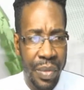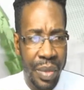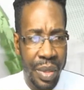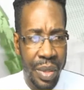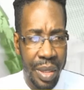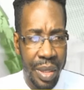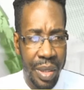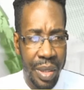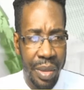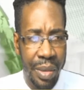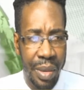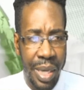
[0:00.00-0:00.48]

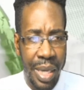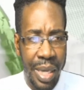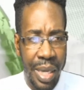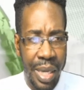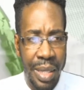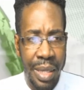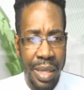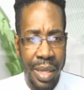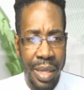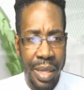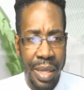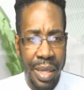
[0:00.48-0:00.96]
Right?
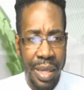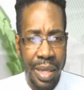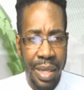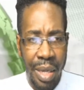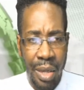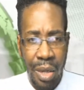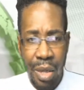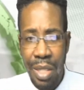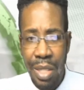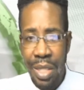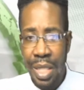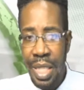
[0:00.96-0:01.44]

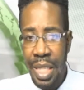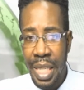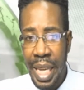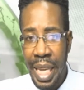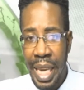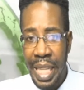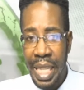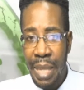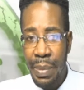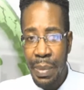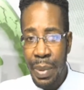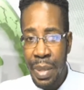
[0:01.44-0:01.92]
According to the Guyana
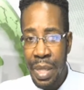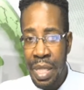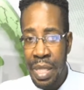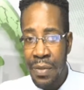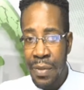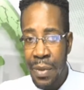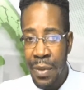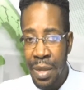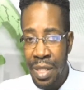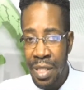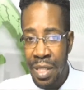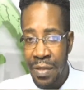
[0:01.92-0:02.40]
Police
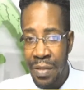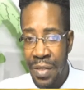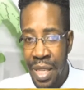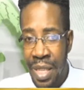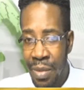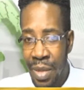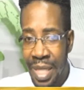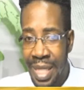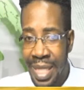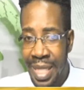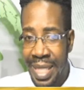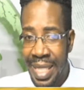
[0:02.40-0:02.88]
Force, the
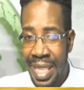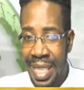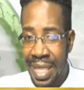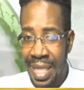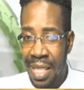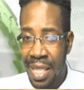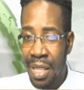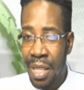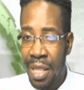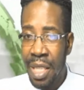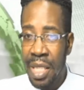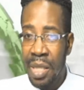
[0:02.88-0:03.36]
victim was
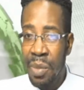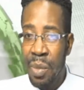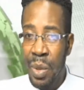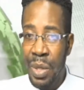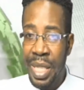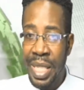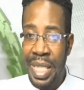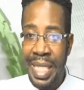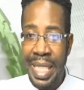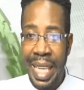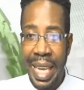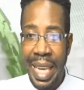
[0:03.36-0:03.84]
sitting on his
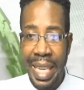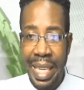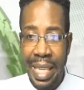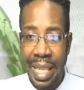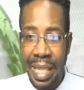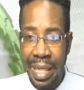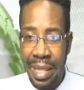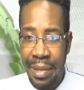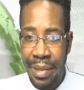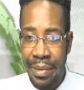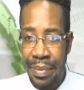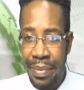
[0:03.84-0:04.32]

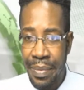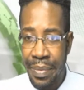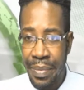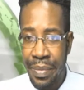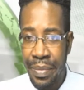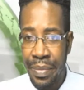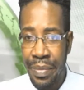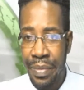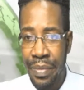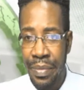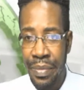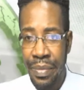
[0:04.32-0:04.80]
motorcycle,
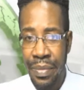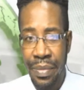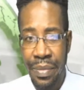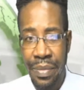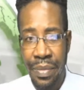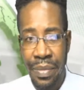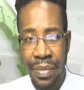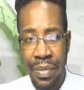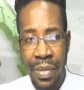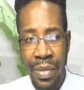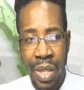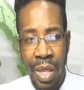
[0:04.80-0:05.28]

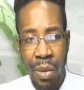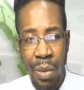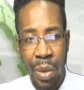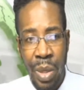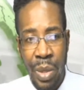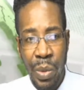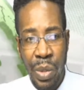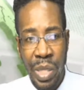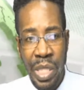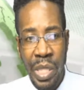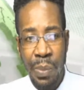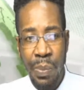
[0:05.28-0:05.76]

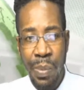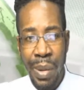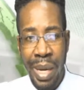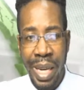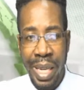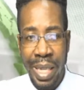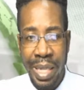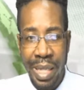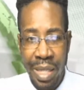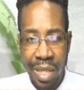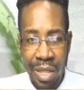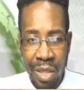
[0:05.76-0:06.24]
which was
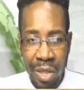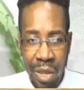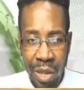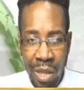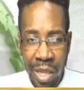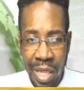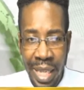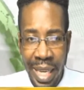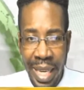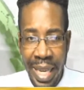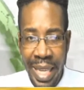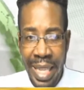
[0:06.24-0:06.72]
parked at the
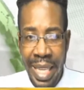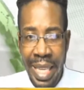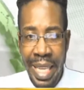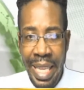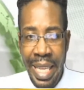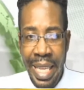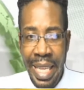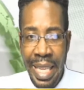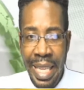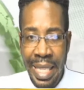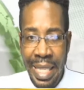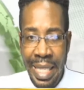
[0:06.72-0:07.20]
Turkine
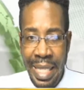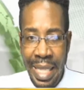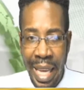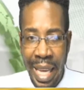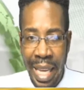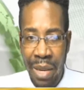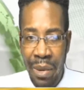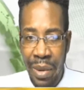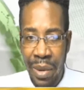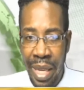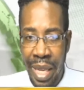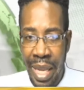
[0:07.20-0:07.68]
East
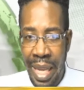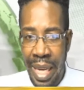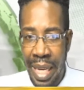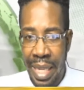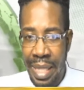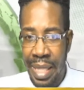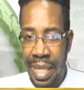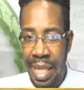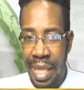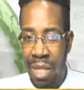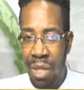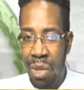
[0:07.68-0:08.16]
Highway
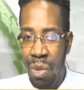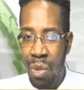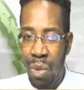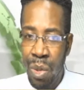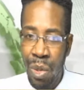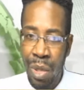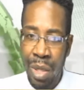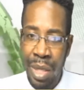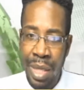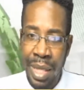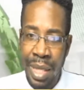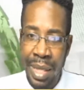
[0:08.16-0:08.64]
Access
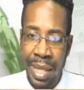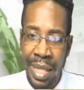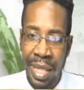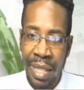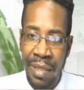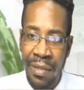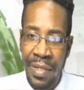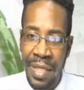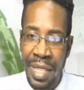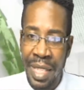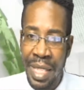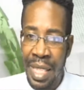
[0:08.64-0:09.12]
Road in
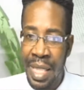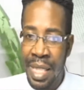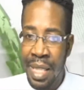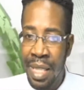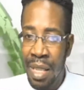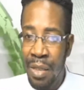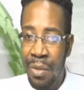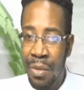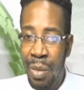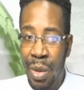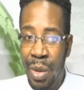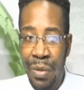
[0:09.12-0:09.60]
the
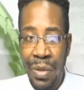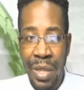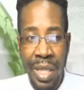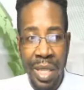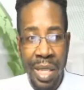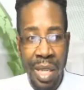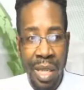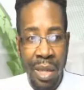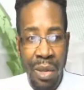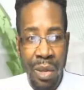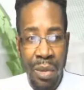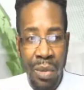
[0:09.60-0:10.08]
vicinity of
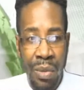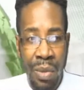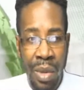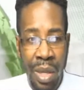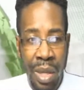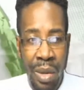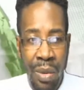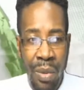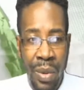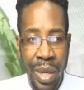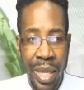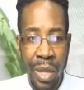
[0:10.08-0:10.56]
Movitown,
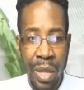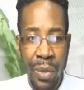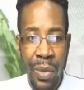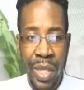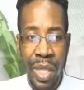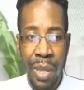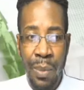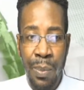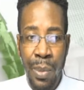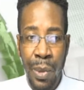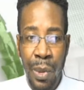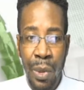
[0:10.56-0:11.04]
when he was
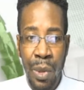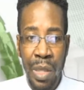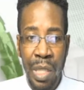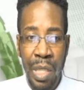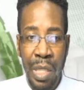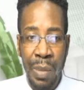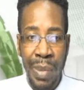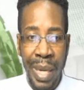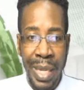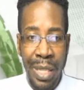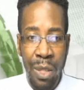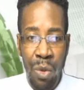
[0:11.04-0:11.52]

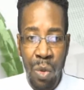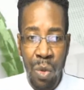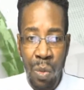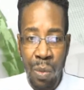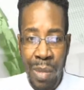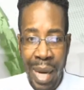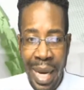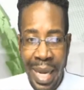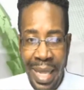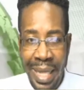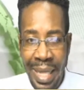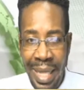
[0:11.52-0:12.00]
approached by two
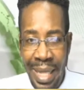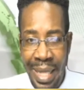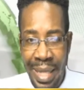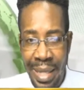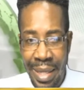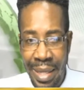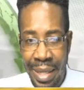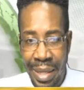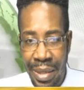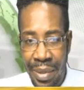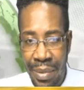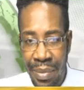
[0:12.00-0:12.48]

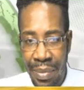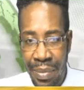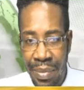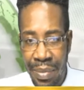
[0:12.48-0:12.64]
bandits